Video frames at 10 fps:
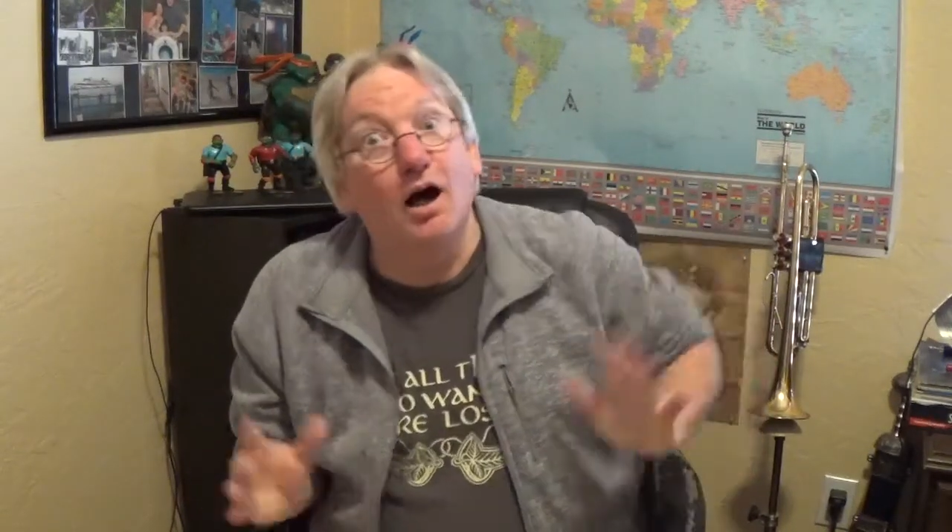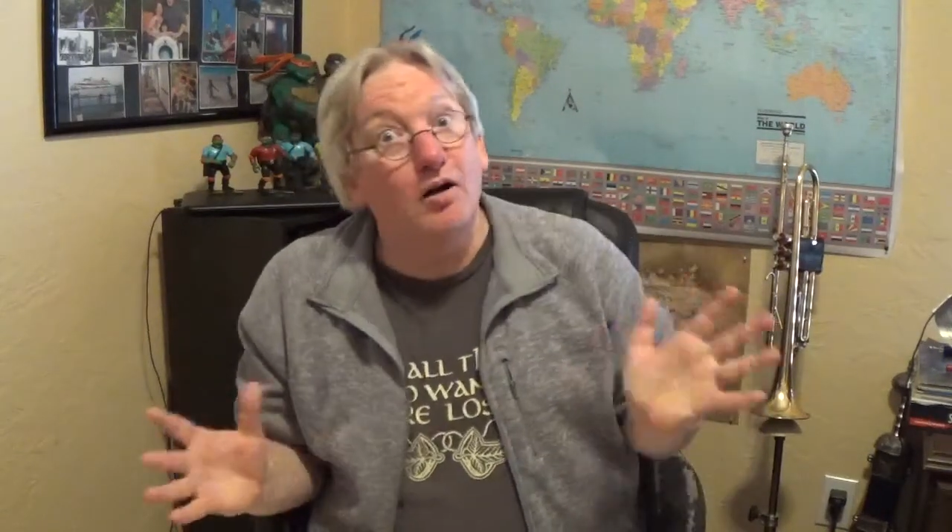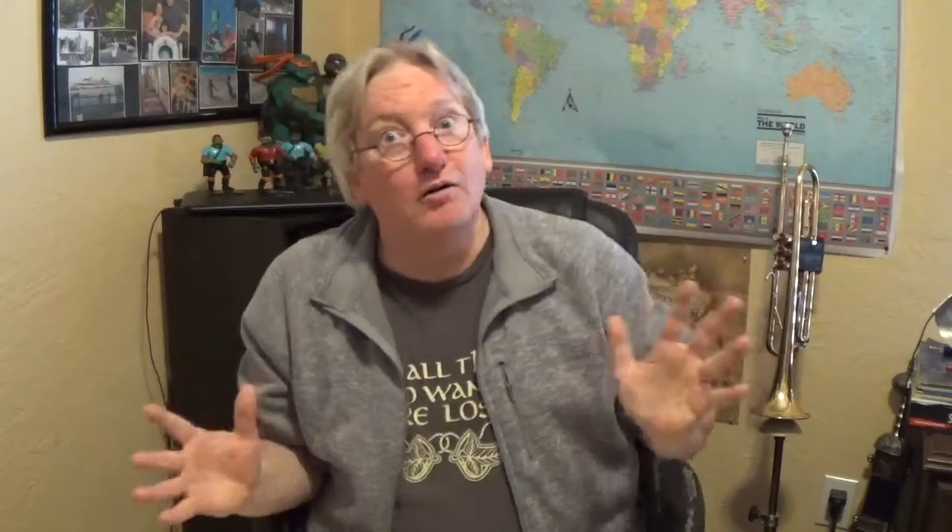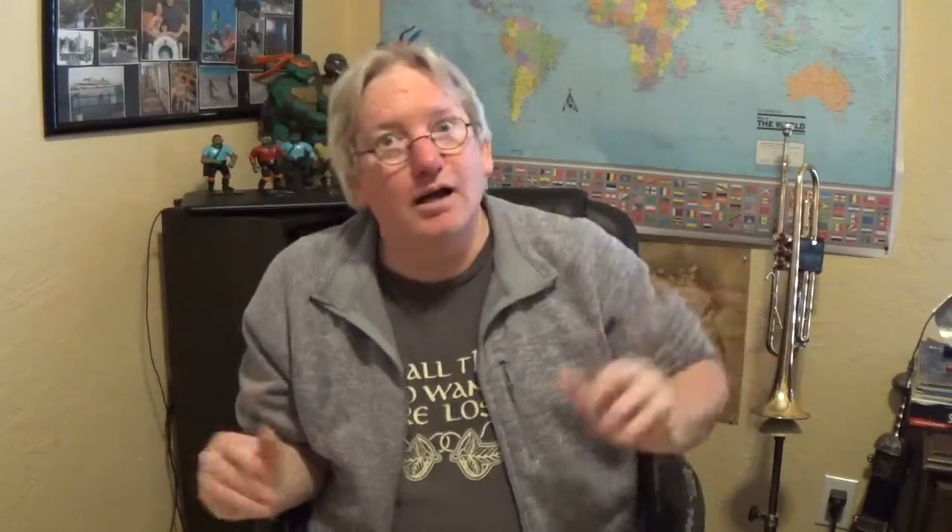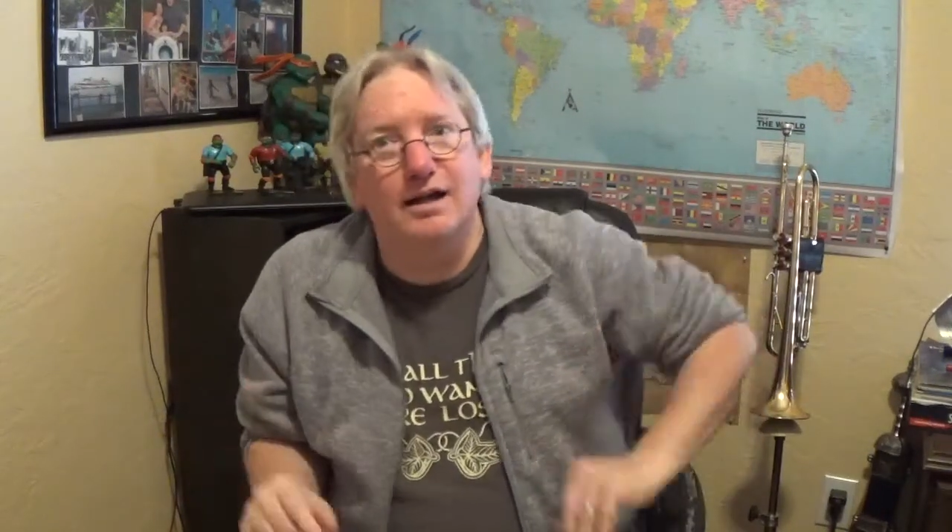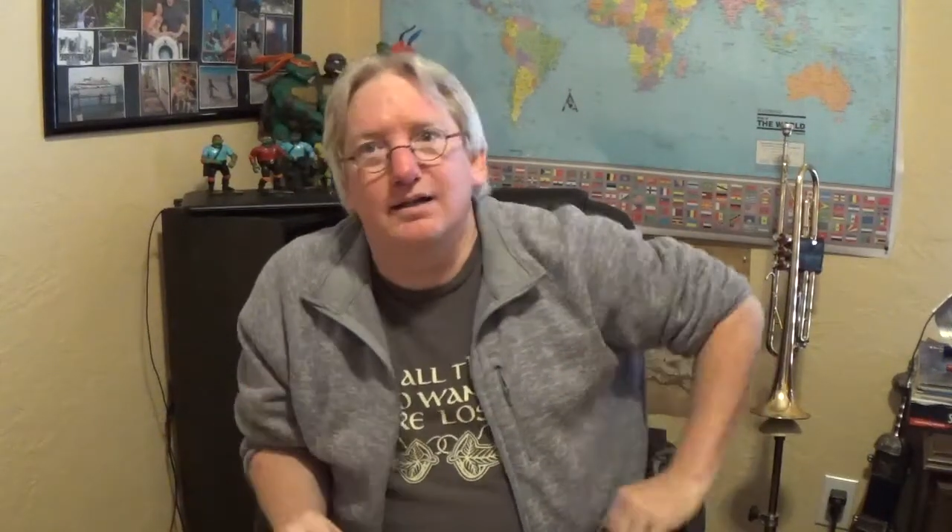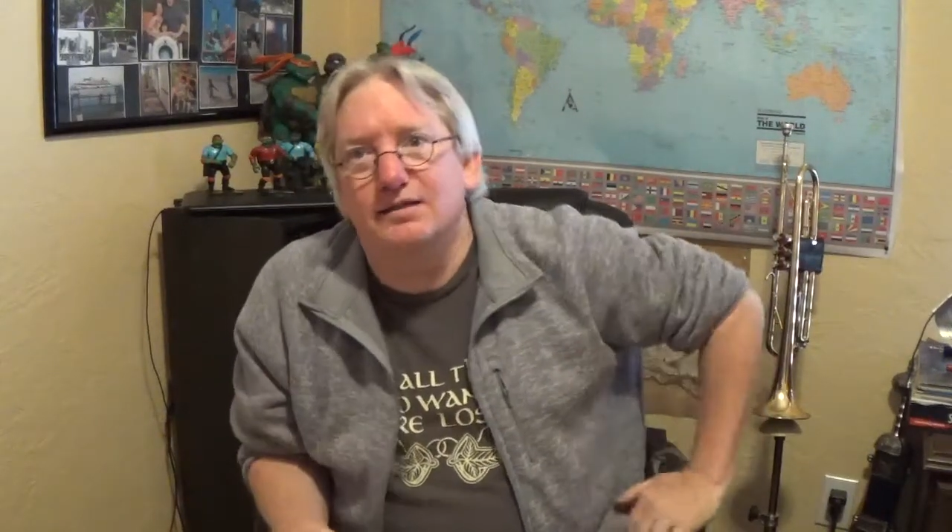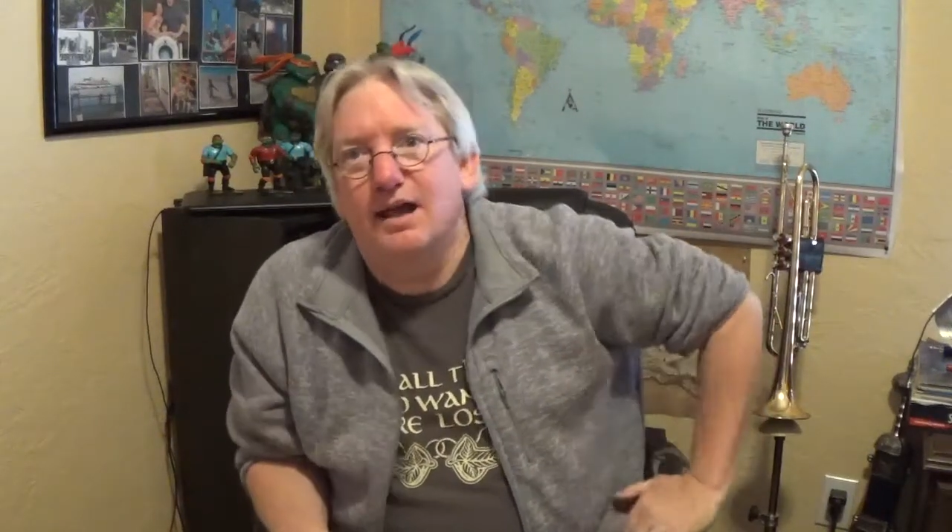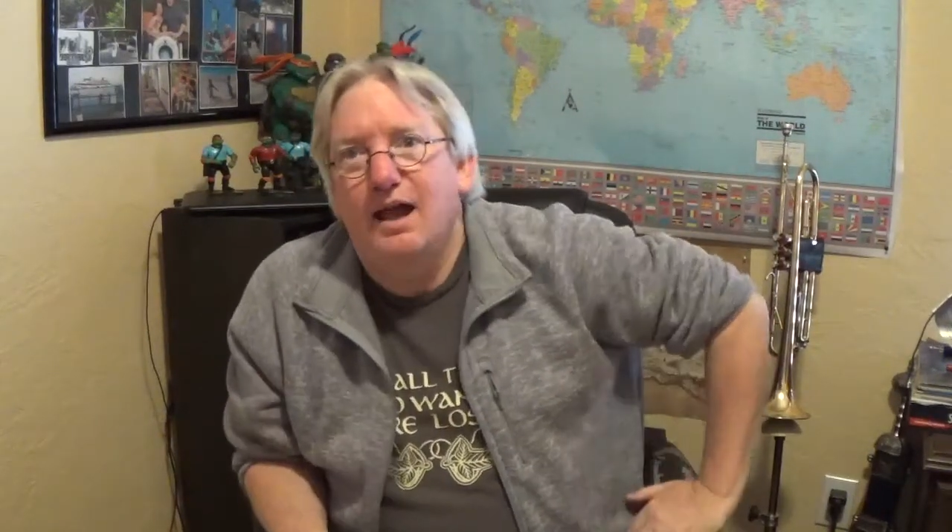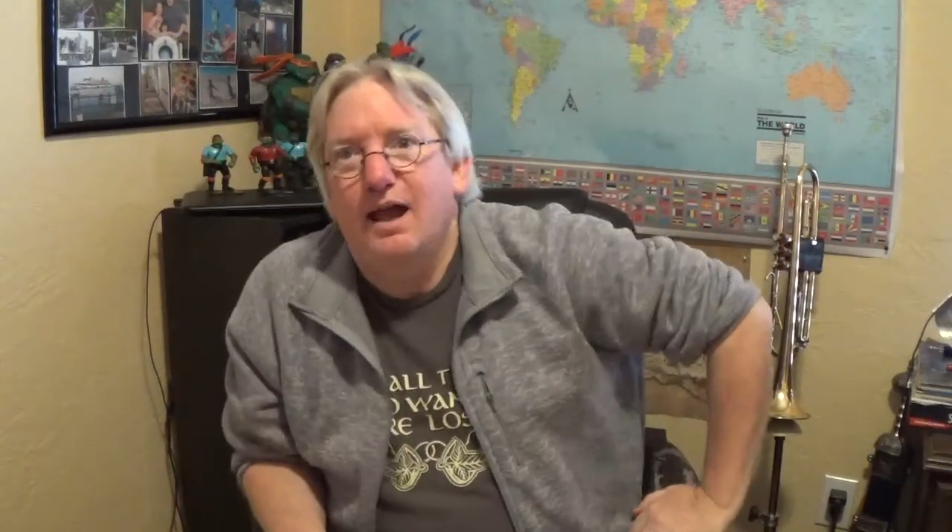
Uncle Hades,